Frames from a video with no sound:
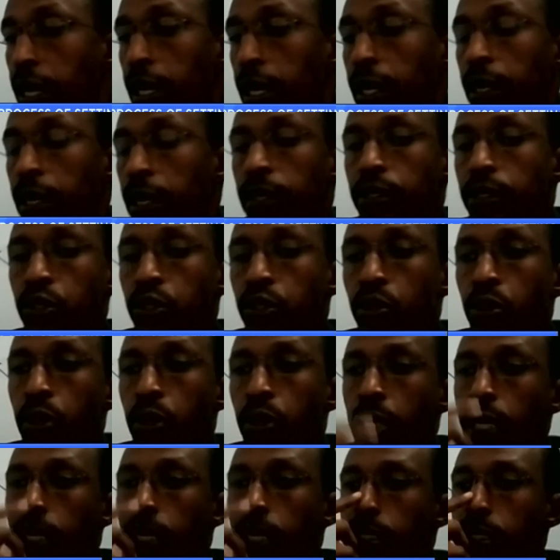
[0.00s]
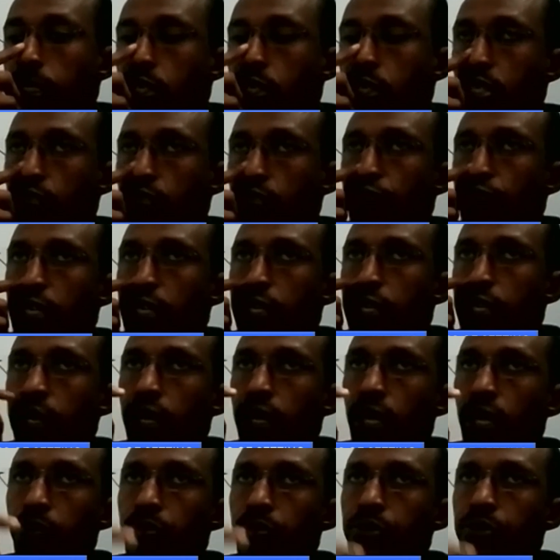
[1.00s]
So it even
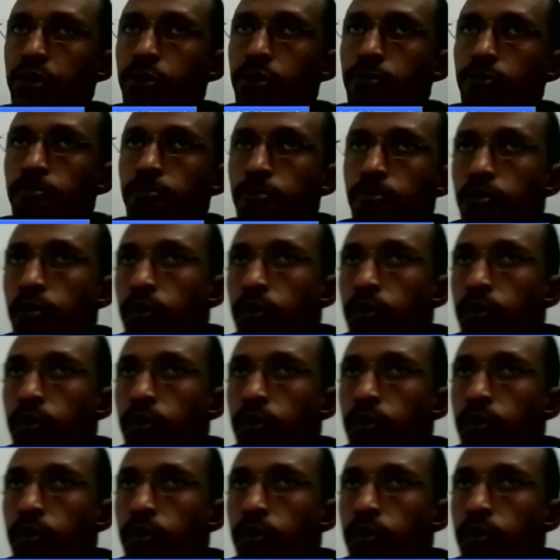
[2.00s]
helps